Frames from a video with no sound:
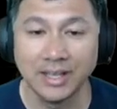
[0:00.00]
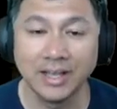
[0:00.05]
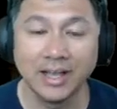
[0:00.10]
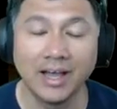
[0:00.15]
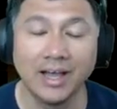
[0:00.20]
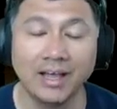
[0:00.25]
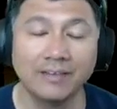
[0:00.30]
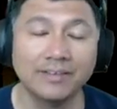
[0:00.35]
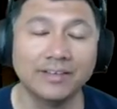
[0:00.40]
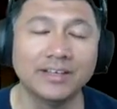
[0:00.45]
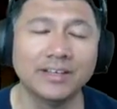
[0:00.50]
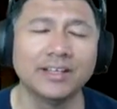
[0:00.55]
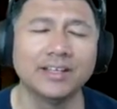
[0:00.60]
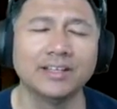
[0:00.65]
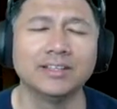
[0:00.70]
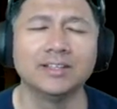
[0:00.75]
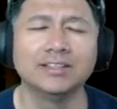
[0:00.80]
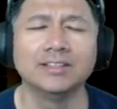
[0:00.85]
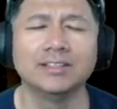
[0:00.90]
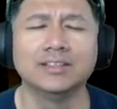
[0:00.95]

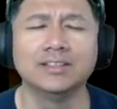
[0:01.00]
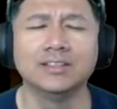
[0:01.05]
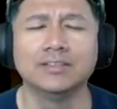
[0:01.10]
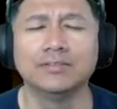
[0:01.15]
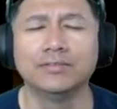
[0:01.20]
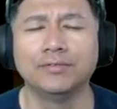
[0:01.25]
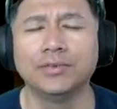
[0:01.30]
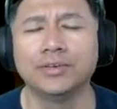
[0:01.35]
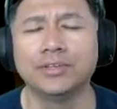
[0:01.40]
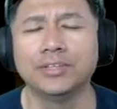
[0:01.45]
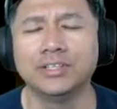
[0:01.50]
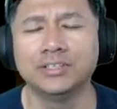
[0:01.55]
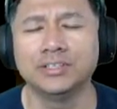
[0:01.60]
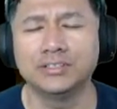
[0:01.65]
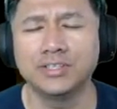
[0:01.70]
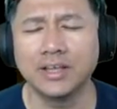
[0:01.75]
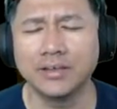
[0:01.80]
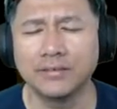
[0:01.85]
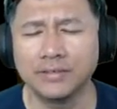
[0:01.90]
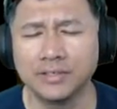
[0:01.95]

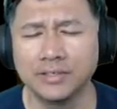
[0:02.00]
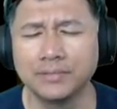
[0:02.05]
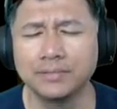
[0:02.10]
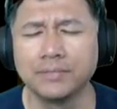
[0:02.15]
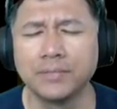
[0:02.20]
147